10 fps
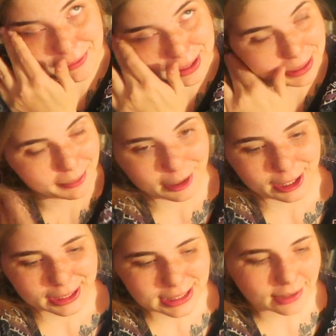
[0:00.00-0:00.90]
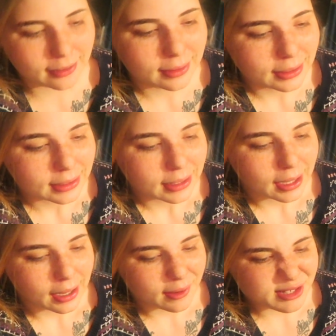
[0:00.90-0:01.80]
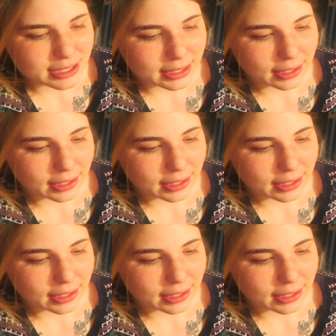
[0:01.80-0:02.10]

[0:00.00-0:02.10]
3 a.m, so I wasn't